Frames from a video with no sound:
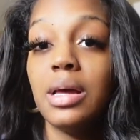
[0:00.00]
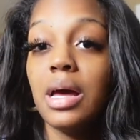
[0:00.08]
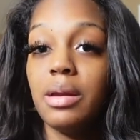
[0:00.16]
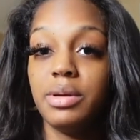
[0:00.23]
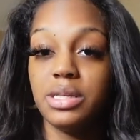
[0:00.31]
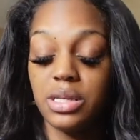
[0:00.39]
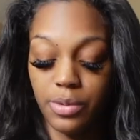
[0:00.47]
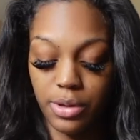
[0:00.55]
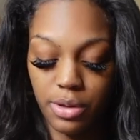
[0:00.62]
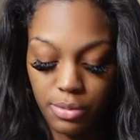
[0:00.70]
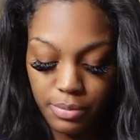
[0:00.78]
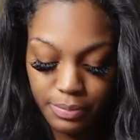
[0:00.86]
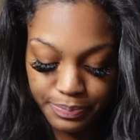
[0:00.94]
got them because they were
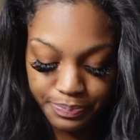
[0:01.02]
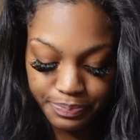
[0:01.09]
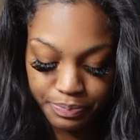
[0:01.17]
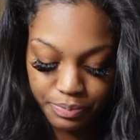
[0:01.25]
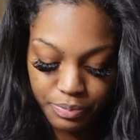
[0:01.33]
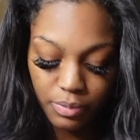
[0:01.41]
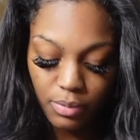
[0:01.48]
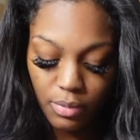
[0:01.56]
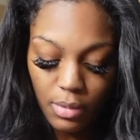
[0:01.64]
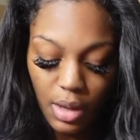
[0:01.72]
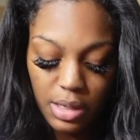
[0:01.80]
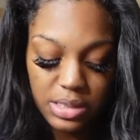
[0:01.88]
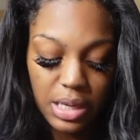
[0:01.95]
cute.
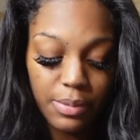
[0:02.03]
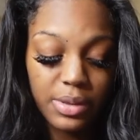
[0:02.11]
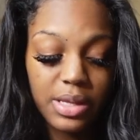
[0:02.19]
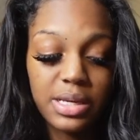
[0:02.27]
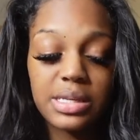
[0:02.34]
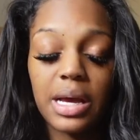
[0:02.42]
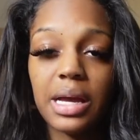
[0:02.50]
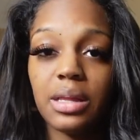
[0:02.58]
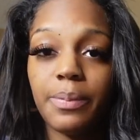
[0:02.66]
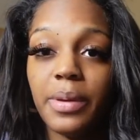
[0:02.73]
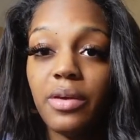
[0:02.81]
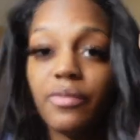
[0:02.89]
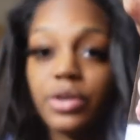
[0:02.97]
Same with these, I got the
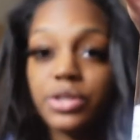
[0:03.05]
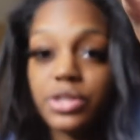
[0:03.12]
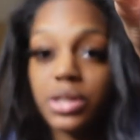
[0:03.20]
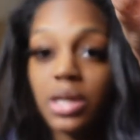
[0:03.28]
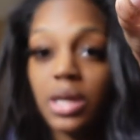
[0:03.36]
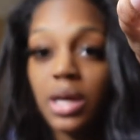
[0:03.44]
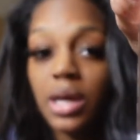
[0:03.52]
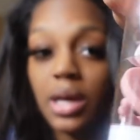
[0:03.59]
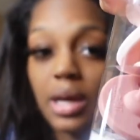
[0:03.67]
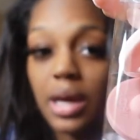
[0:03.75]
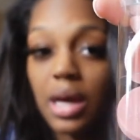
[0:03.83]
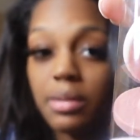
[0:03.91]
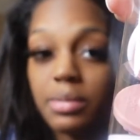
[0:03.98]
pink version.
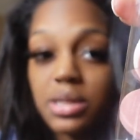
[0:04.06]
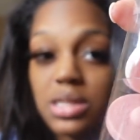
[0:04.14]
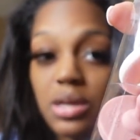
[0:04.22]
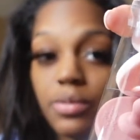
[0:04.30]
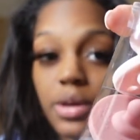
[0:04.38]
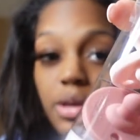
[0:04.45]
Got them because they were